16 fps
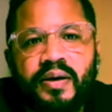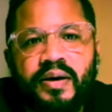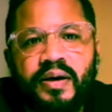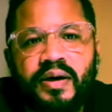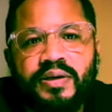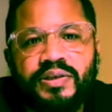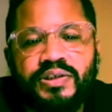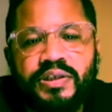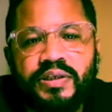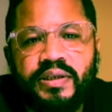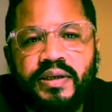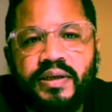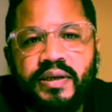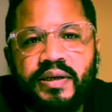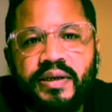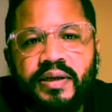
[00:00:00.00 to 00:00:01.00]
uh, she
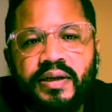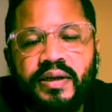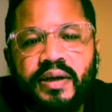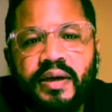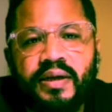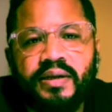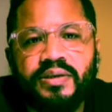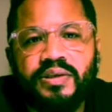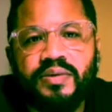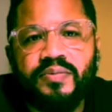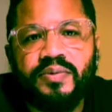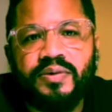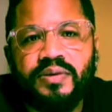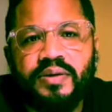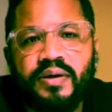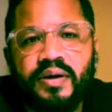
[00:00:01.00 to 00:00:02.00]
did, and she
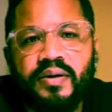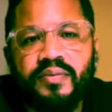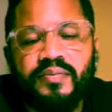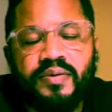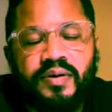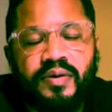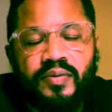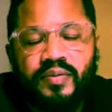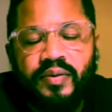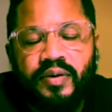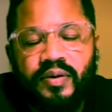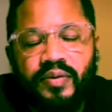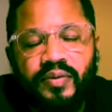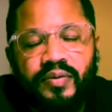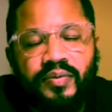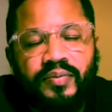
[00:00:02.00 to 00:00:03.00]
was uh, you know a
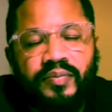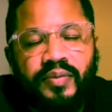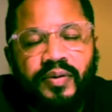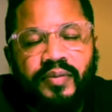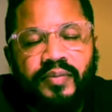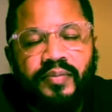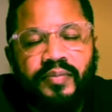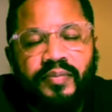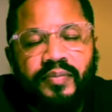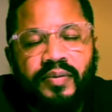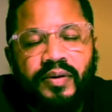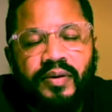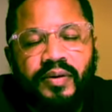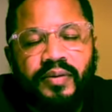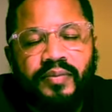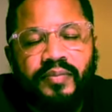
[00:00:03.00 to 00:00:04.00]
little um,
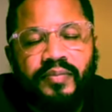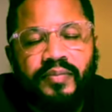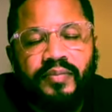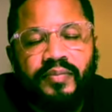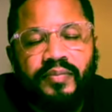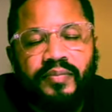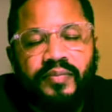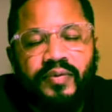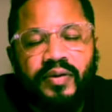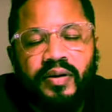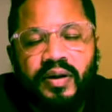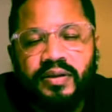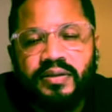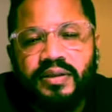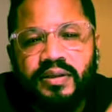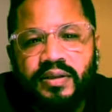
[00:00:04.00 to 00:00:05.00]
um,
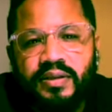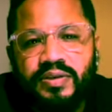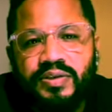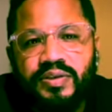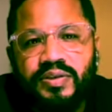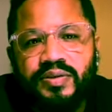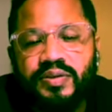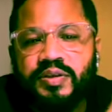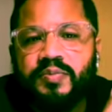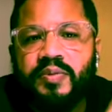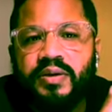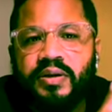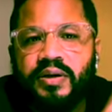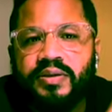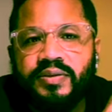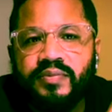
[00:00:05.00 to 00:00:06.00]
reluctant this year just
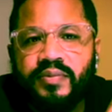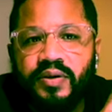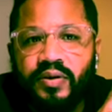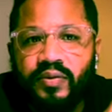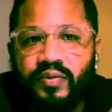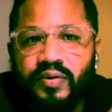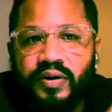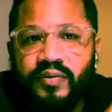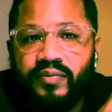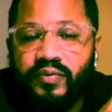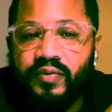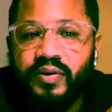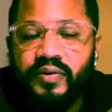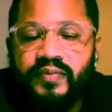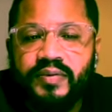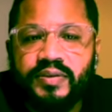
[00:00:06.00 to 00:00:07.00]
because of the grief.
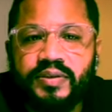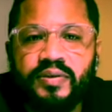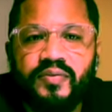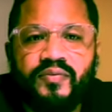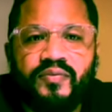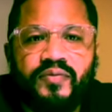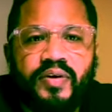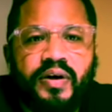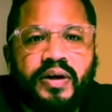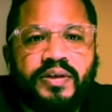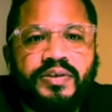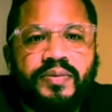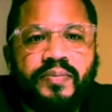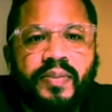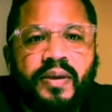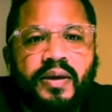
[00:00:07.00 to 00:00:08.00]
Grief is still
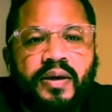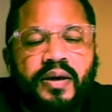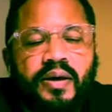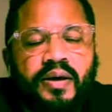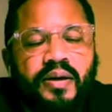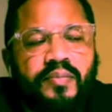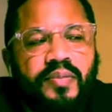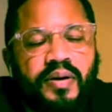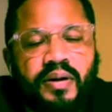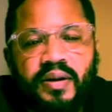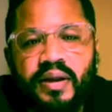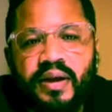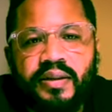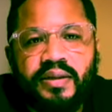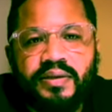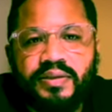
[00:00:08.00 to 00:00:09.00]
fresh, but
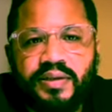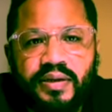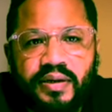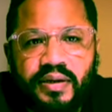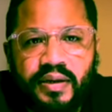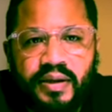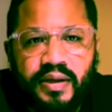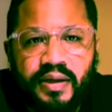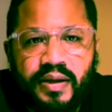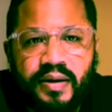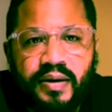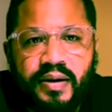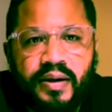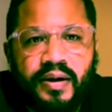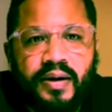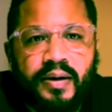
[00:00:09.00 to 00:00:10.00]
glad that she
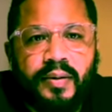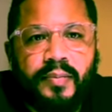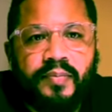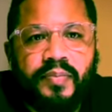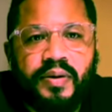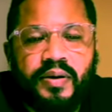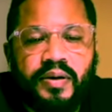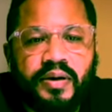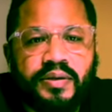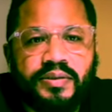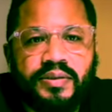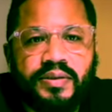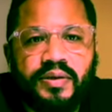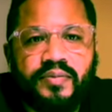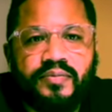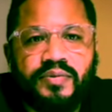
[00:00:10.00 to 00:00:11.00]
did um,
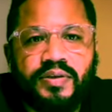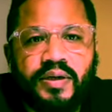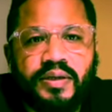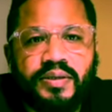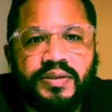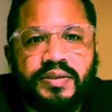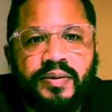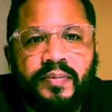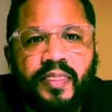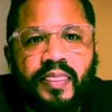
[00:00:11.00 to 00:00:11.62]
because of just